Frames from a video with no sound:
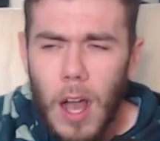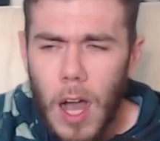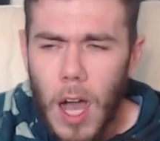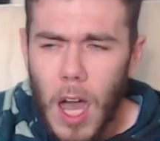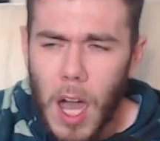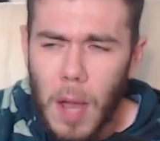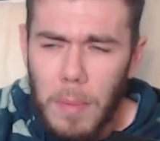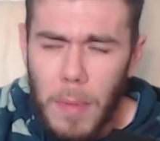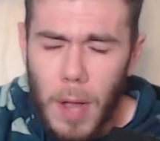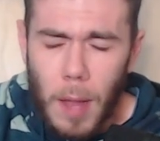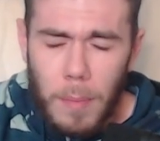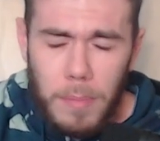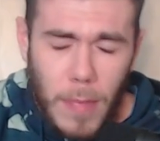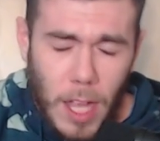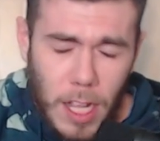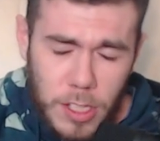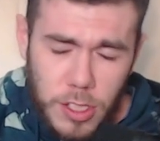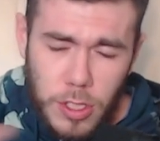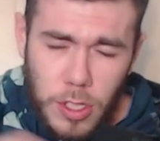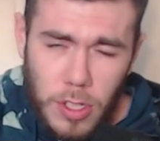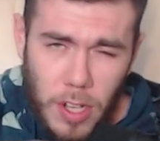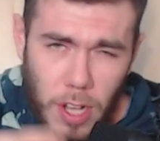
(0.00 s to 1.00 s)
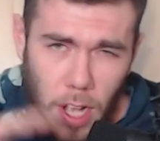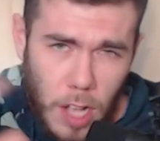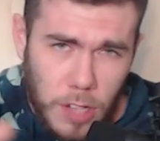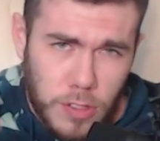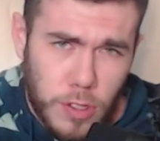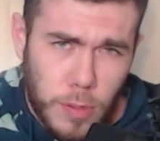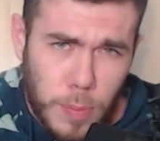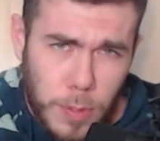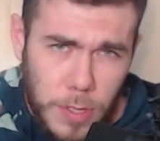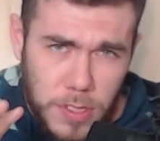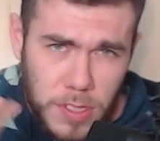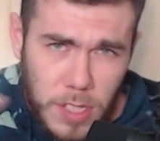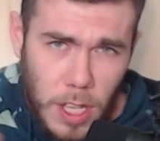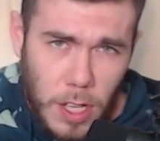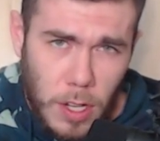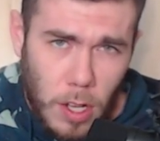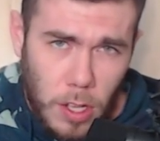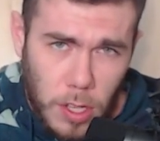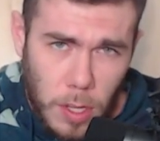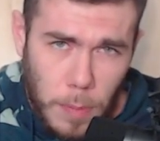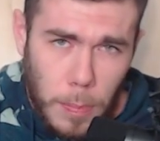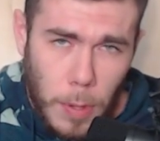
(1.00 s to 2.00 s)
I'm not sure
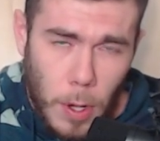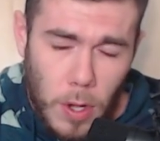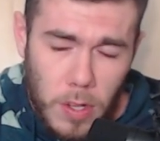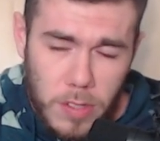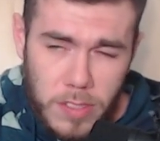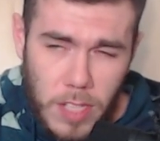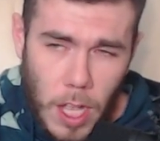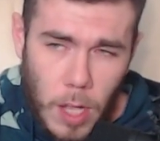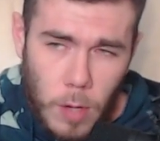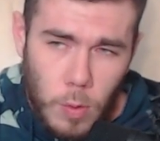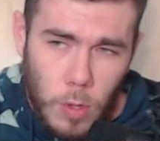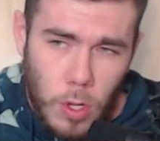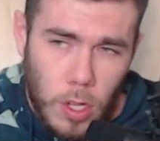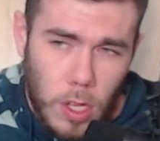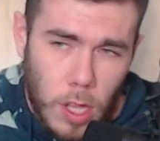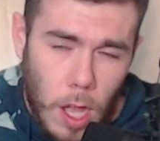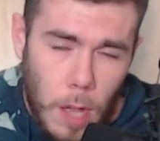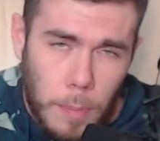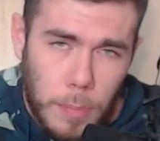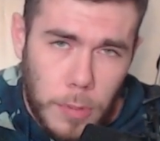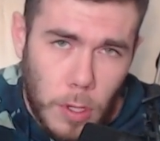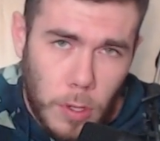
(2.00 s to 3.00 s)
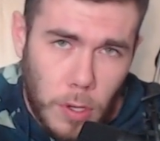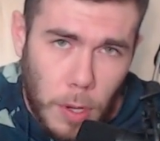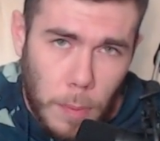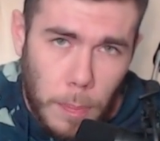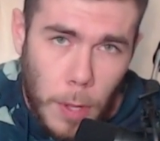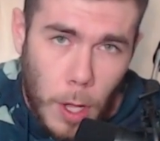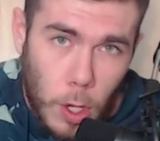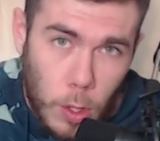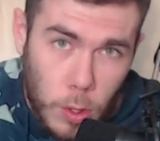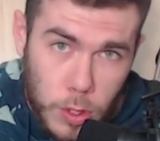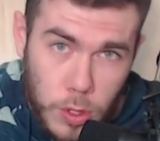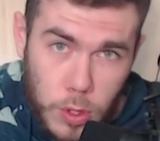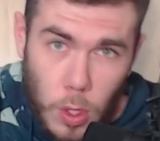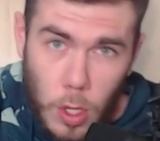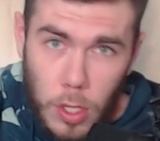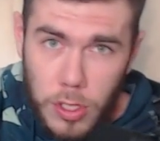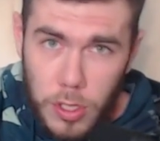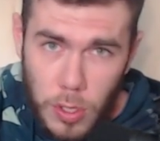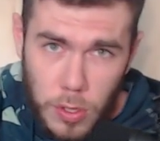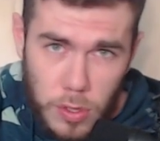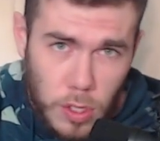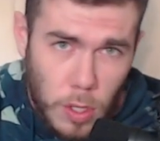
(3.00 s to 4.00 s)
100% on the post. I will upload a post
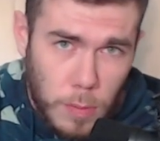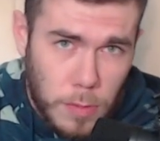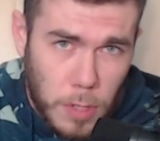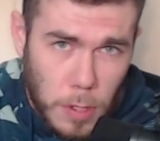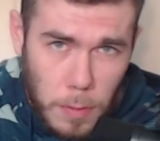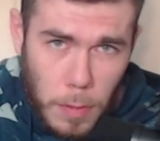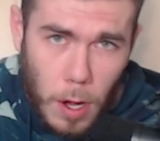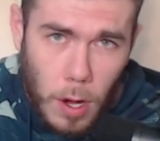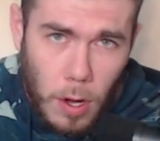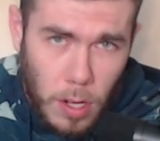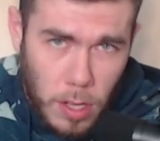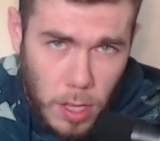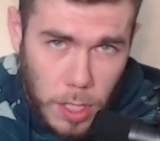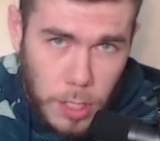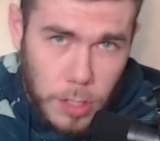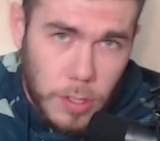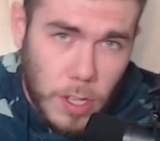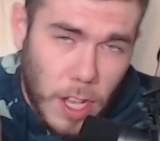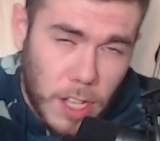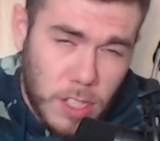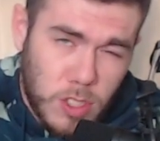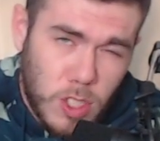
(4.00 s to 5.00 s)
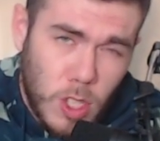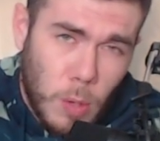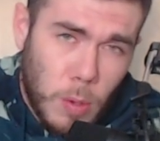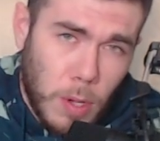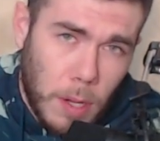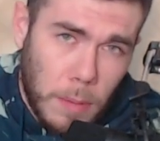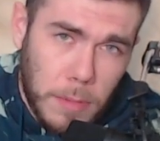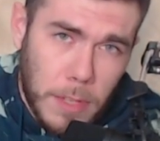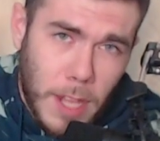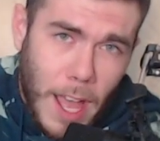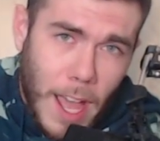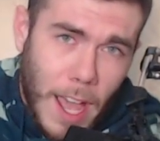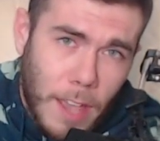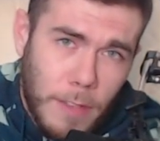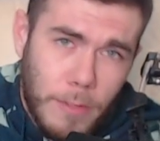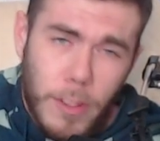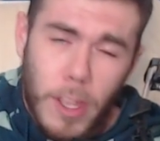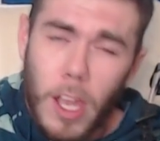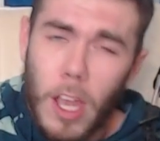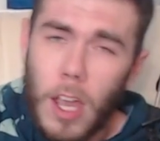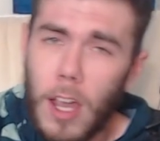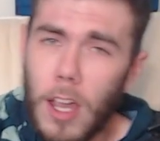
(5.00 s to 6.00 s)
on YouTube tomorrow to let you guys know when I'm
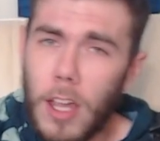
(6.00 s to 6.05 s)
live.